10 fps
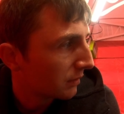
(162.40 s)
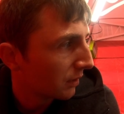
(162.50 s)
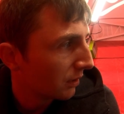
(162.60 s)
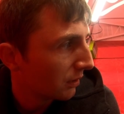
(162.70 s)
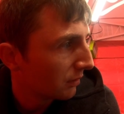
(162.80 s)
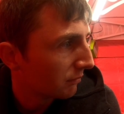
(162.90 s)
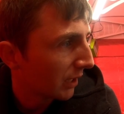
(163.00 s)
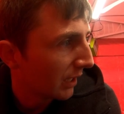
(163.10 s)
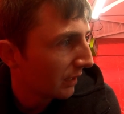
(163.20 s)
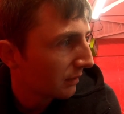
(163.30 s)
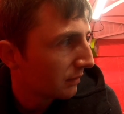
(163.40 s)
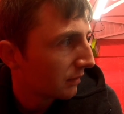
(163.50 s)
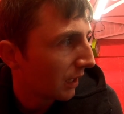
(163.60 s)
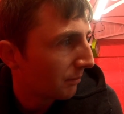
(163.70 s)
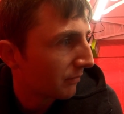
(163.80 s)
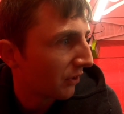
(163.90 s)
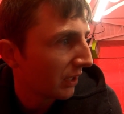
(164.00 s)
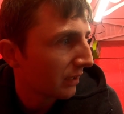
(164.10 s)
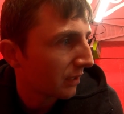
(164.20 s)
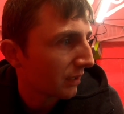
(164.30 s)
So yeah, I don't
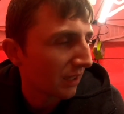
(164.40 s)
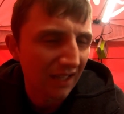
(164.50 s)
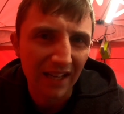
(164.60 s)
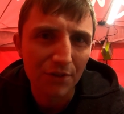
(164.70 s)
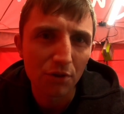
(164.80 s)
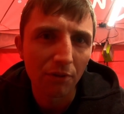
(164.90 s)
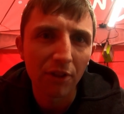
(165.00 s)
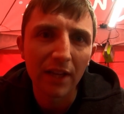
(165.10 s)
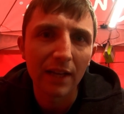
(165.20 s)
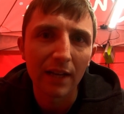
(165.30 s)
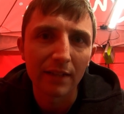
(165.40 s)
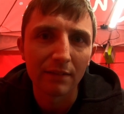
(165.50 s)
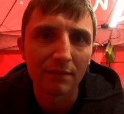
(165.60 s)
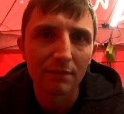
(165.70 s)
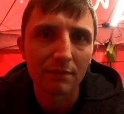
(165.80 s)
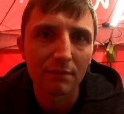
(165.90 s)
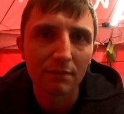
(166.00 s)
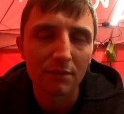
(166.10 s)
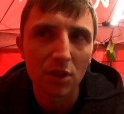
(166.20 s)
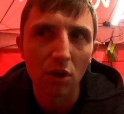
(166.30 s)
think I can
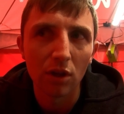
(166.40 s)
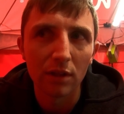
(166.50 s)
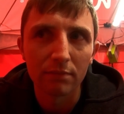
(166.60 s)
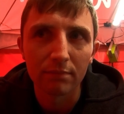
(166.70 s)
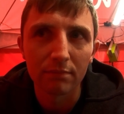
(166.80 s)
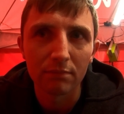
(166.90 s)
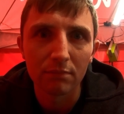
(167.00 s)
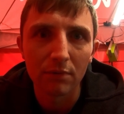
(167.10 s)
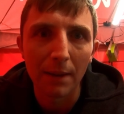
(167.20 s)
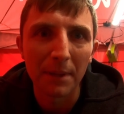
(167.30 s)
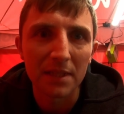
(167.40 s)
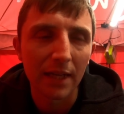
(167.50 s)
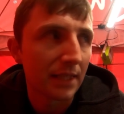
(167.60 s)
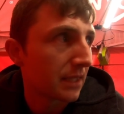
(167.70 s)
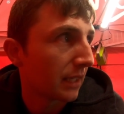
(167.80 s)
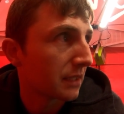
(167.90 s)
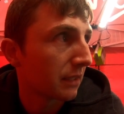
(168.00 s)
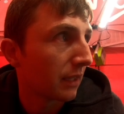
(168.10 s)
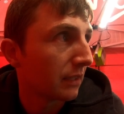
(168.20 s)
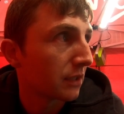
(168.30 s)
sort of get my tyre stickers
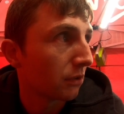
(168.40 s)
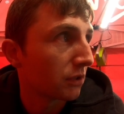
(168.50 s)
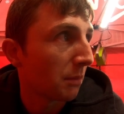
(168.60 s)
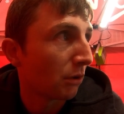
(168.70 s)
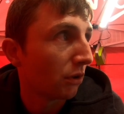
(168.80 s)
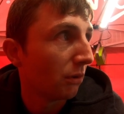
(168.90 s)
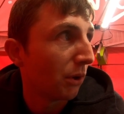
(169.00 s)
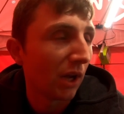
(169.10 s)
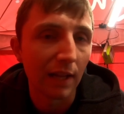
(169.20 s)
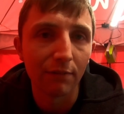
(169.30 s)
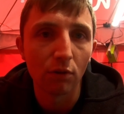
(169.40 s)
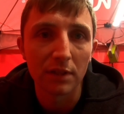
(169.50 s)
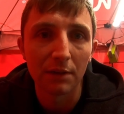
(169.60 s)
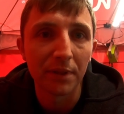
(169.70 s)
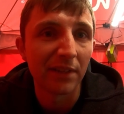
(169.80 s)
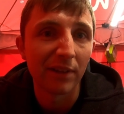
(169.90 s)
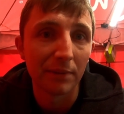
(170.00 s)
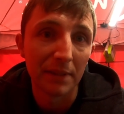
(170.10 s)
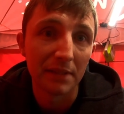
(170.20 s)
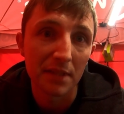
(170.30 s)
and things till tomorrow, but I'll have a look down there
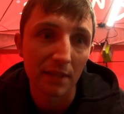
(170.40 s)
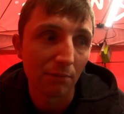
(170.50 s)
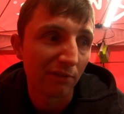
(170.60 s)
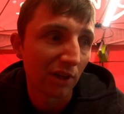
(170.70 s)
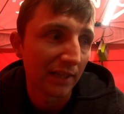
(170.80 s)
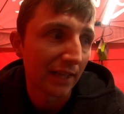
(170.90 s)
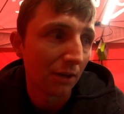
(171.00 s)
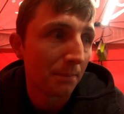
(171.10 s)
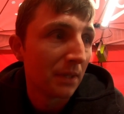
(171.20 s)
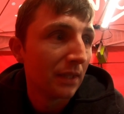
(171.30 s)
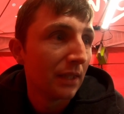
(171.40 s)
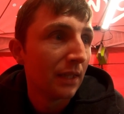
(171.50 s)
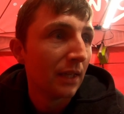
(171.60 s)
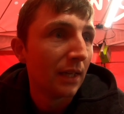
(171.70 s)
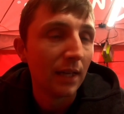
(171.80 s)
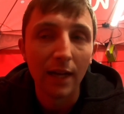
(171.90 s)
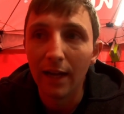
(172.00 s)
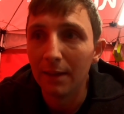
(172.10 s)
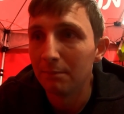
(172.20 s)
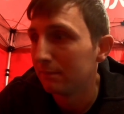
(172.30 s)
anyway and see whether I can get
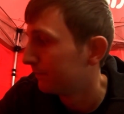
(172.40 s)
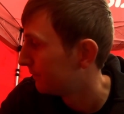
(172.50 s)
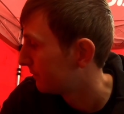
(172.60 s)
them.